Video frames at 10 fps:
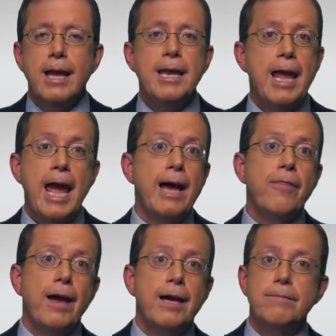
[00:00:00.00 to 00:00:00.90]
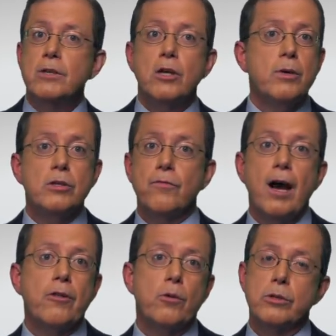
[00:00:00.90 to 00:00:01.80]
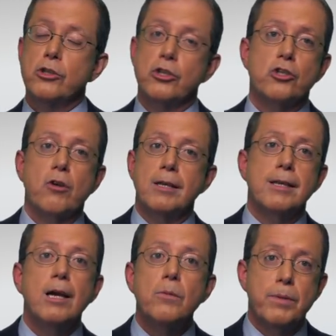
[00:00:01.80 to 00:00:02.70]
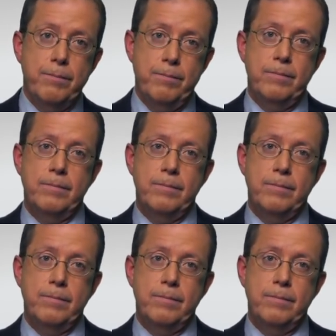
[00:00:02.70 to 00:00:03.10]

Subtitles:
and add that, you know, his father was just trying to help him.